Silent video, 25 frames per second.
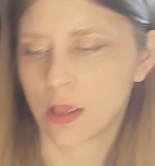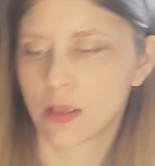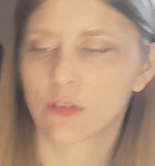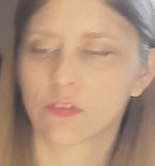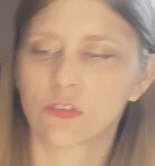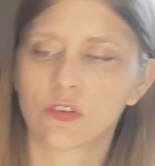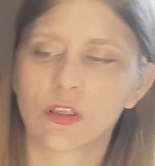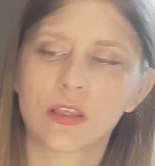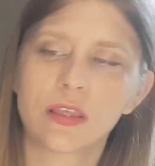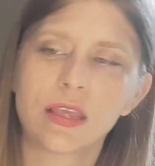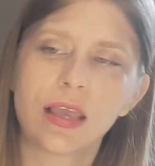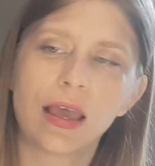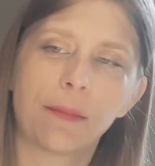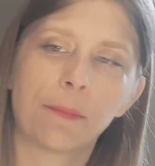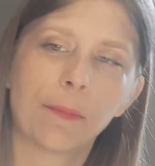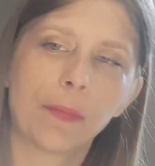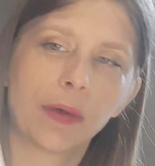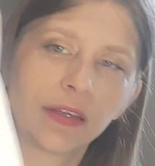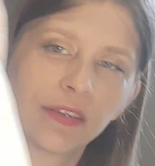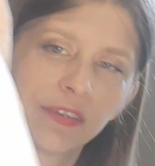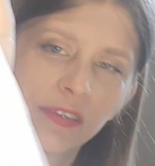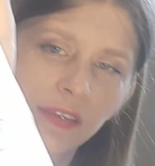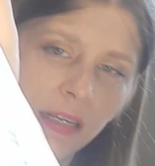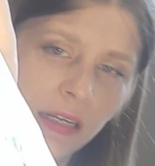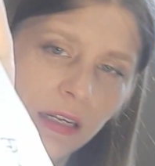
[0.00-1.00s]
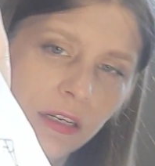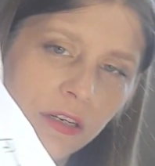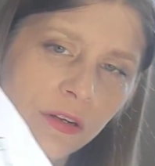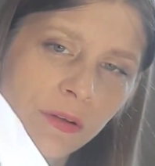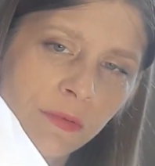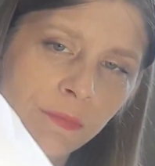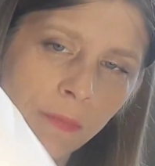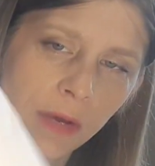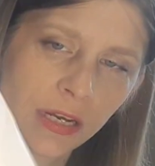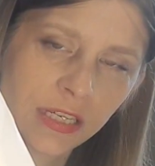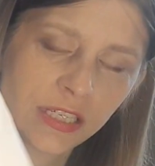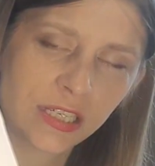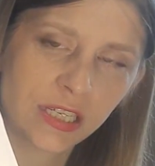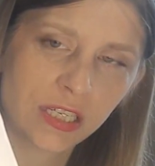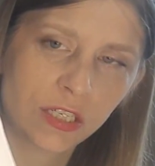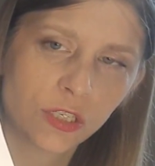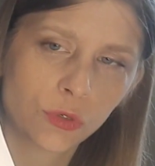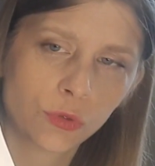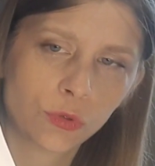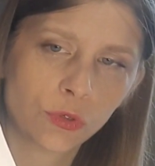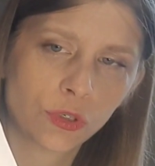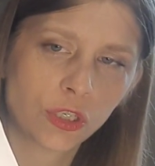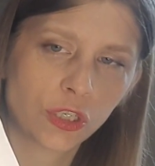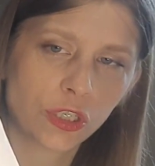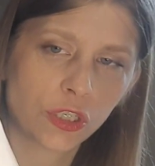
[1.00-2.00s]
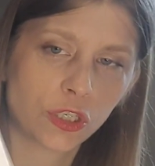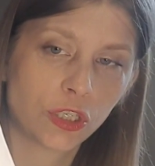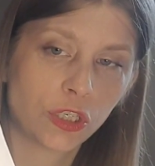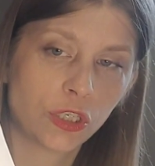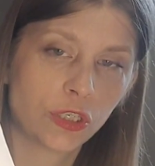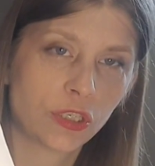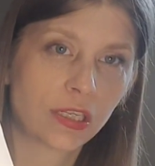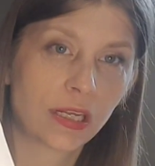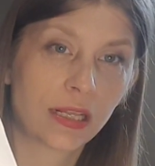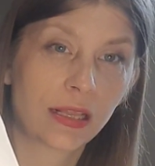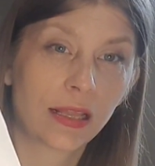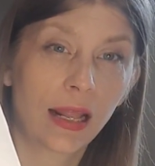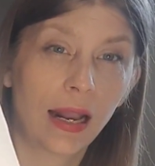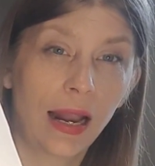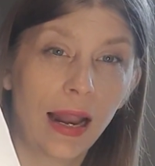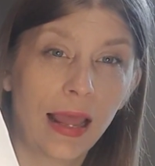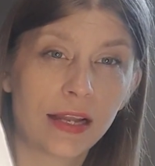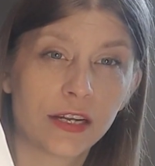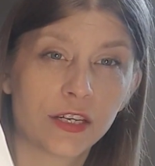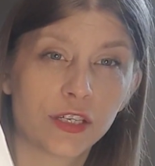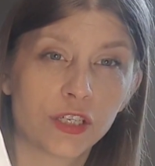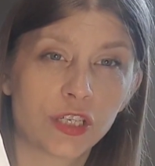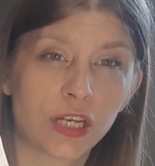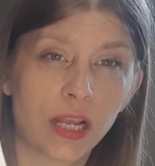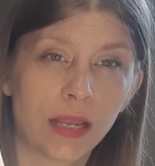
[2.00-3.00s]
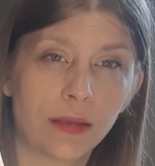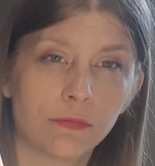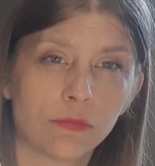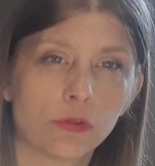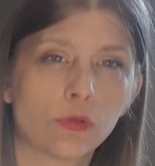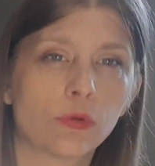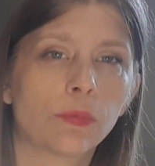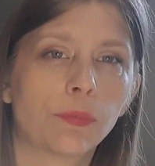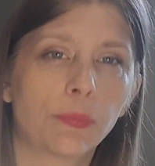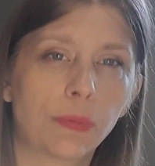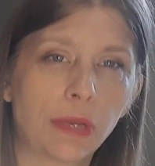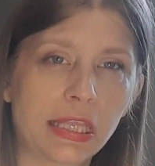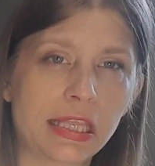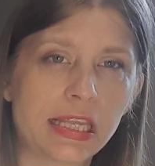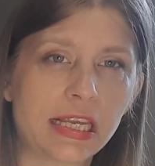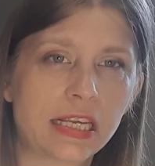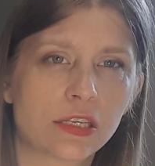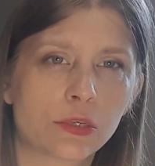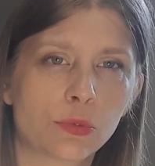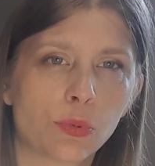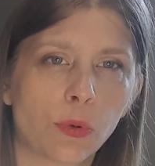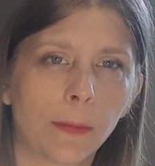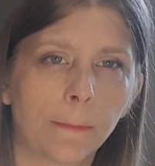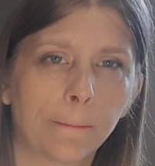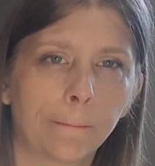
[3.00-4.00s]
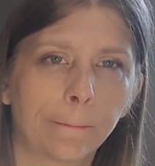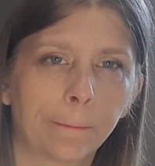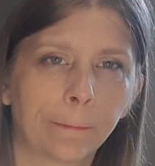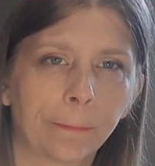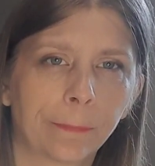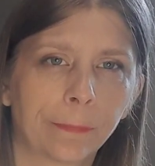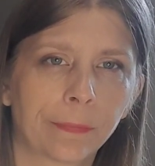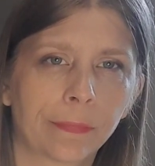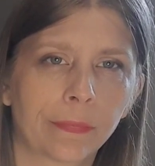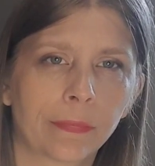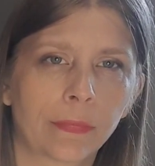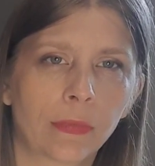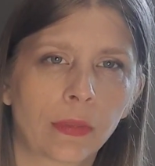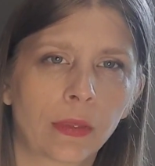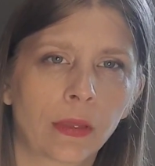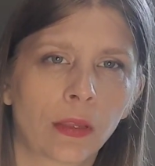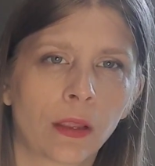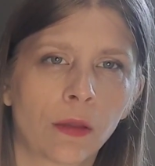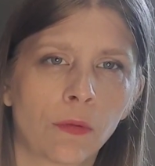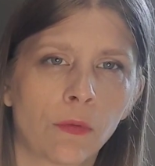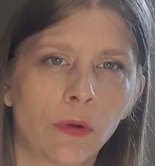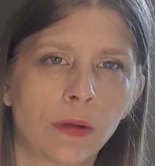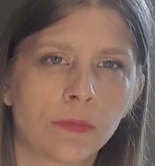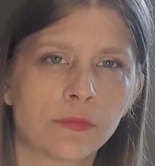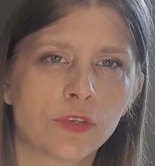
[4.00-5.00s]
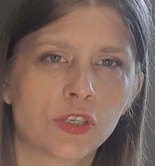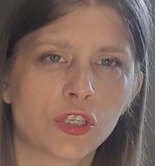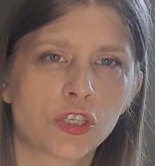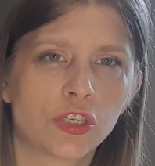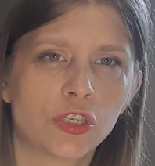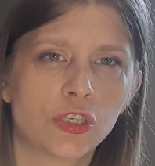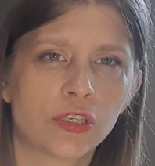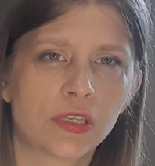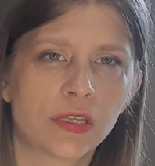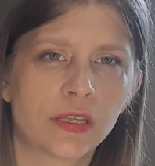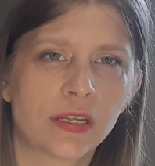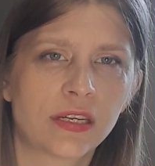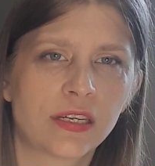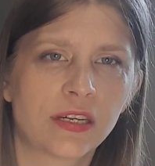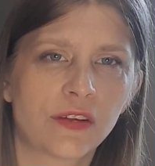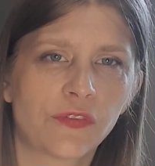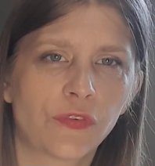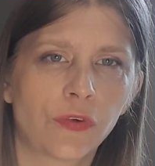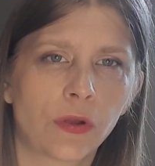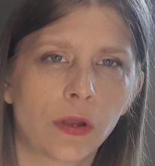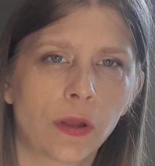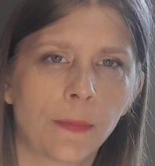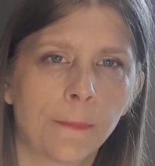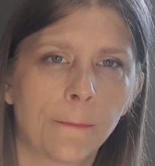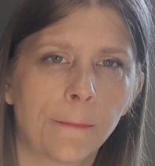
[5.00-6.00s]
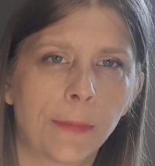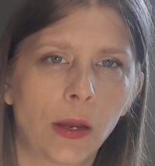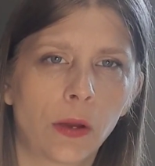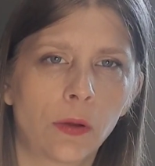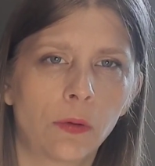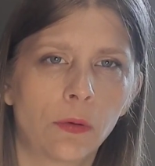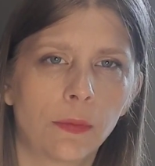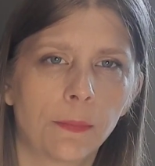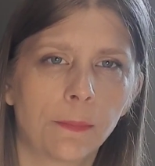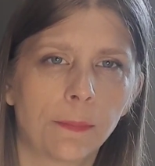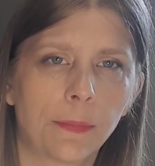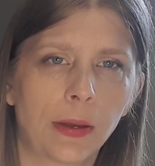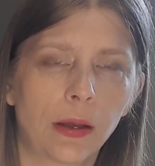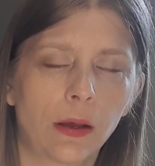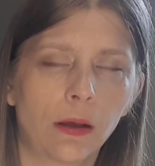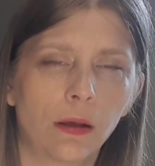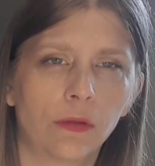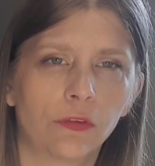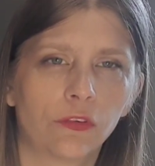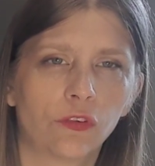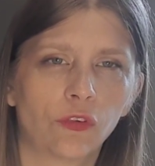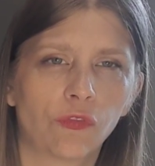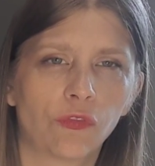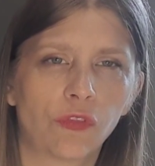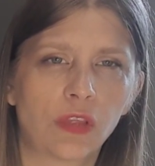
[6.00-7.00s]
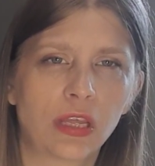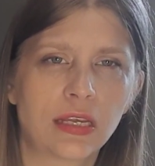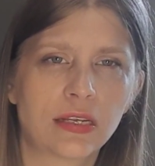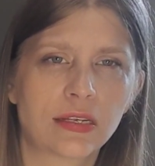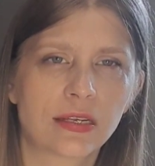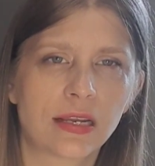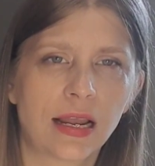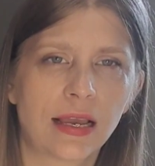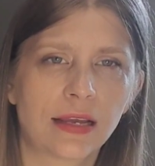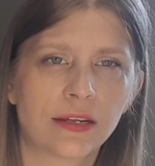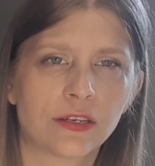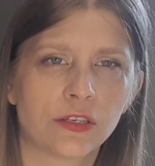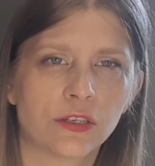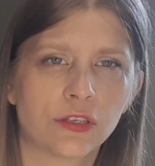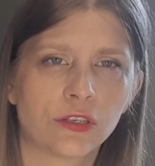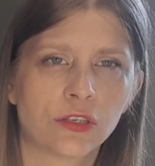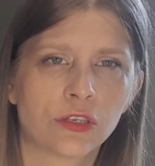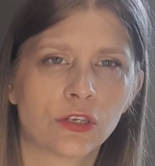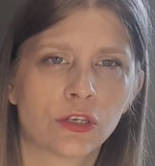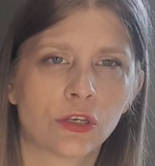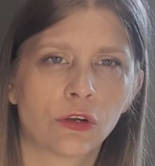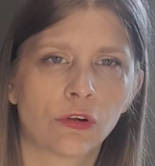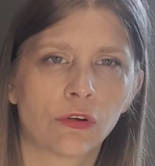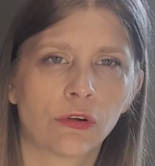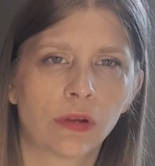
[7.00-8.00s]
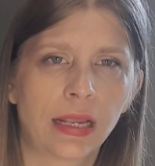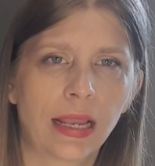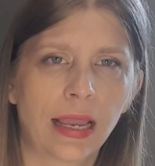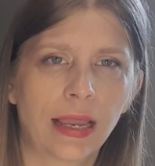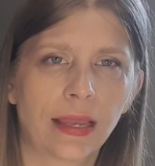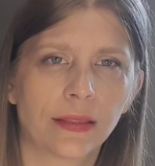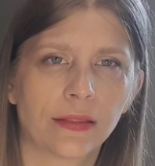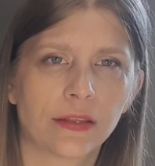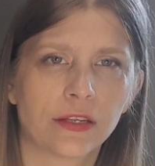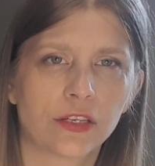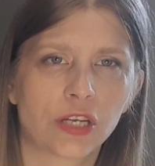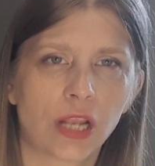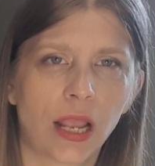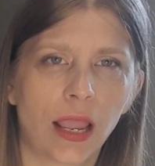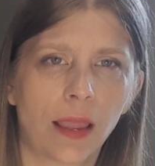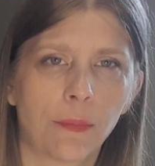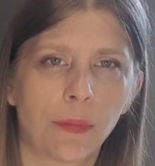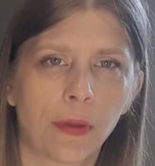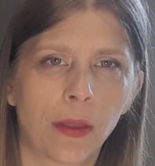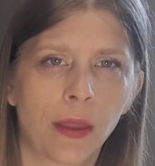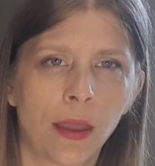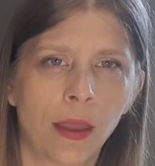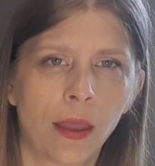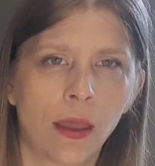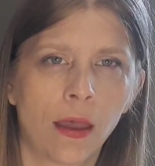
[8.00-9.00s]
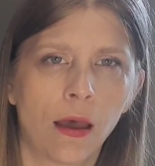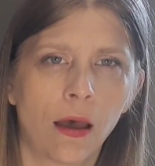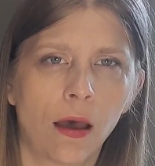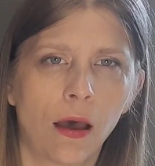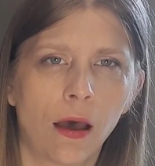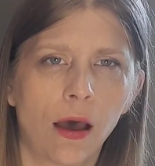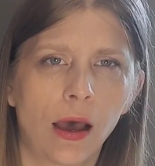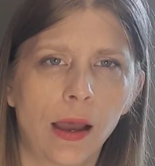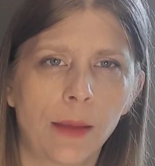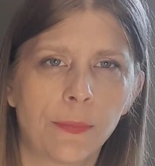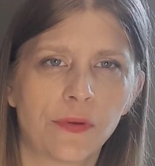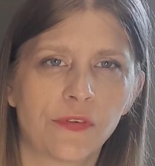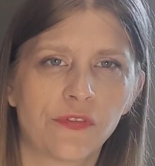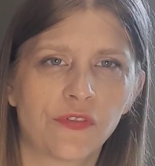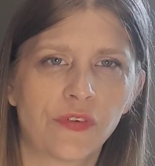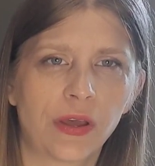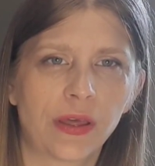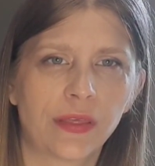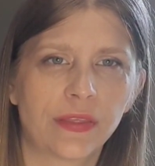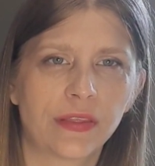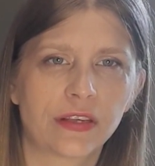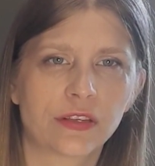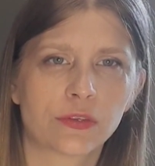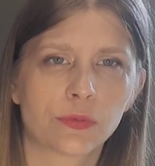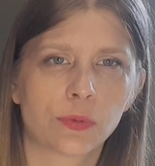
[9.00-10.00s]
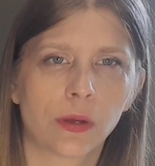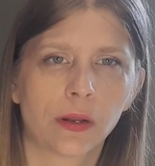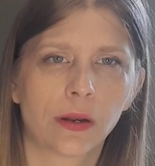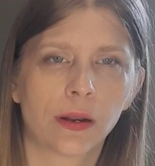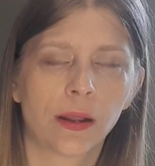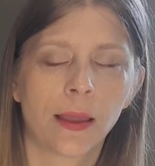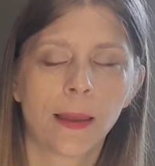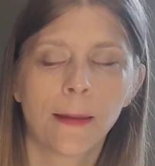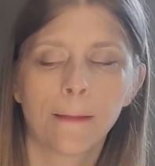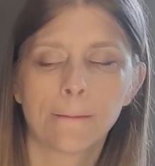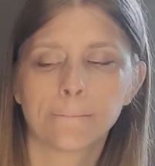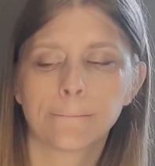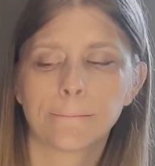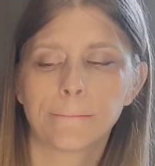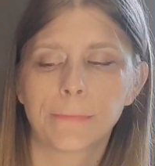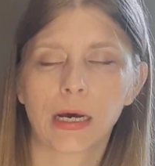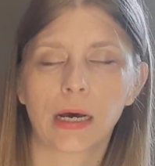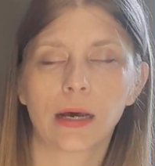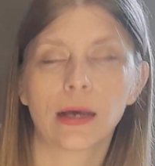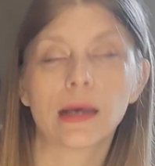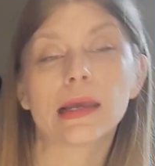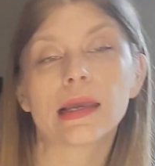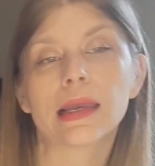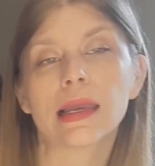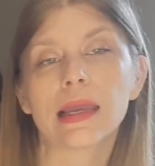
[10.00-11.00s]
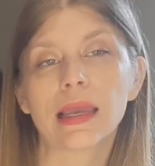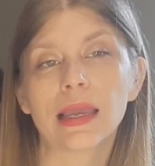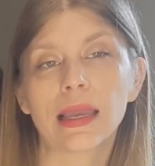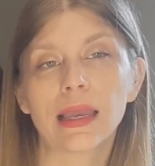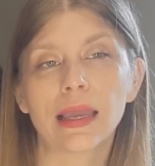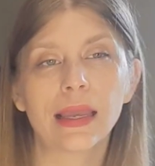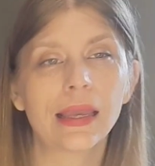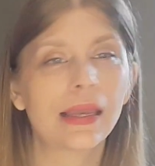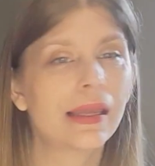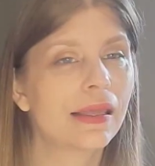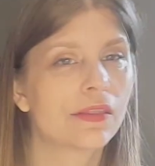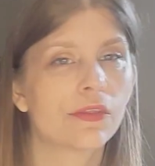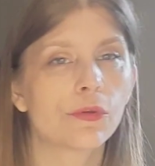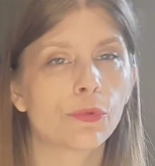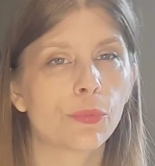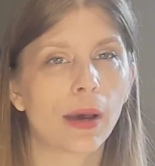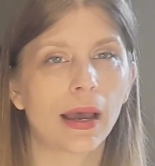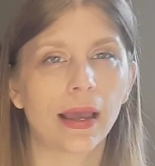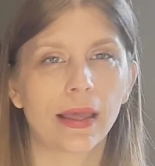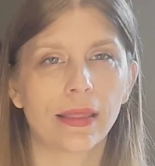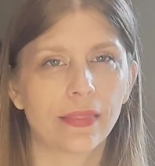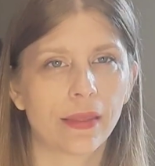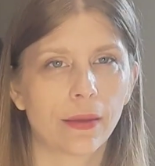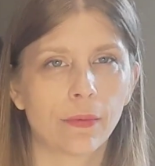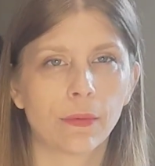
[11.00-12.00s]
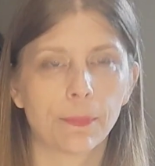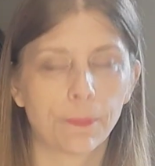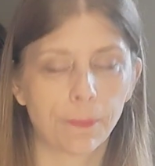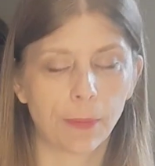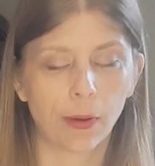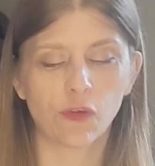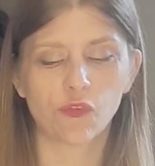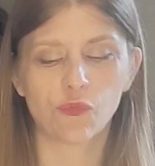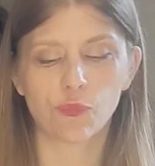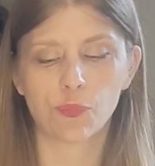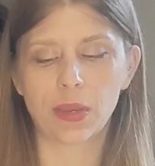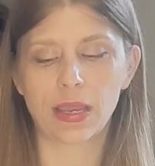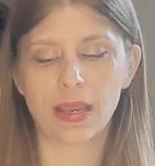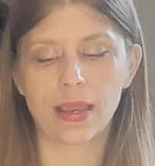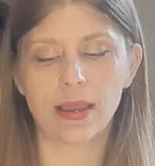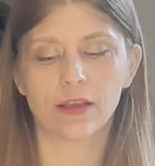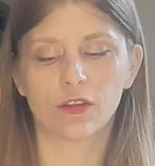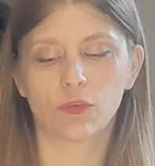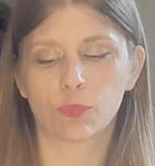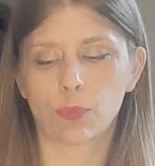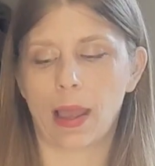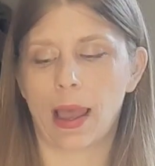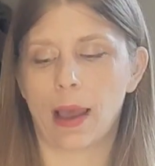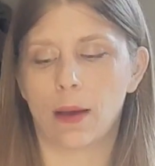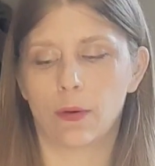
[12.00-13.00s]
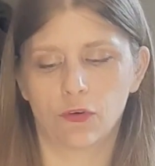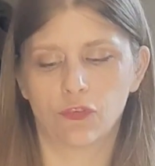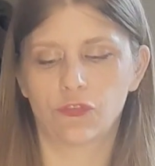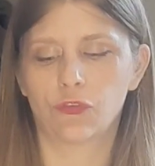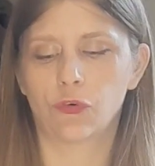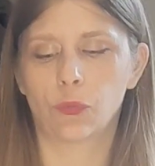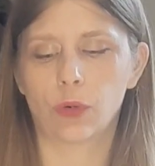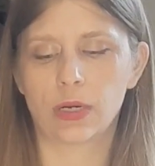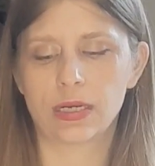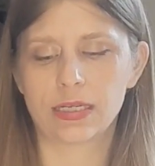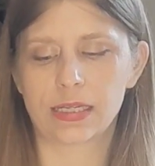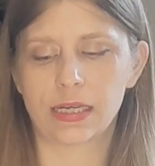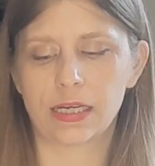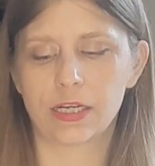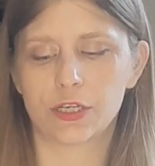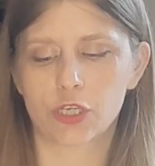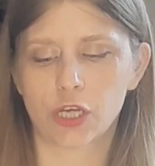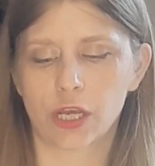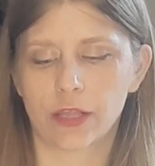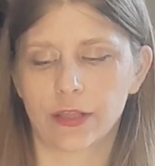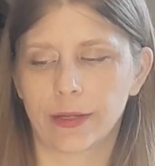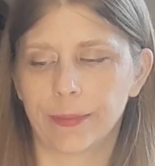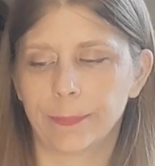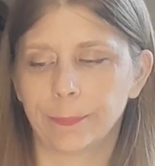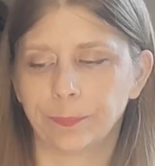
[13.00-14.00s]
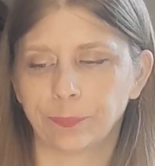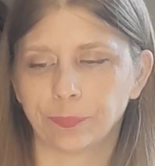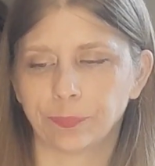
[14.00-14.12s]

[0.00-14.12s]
So yeah, my sigil just using the letter shapes would be this one, where I'm just using the different component parts of these letters to create the shape. I prefer this one, but either way, they would both be as powerful as each other.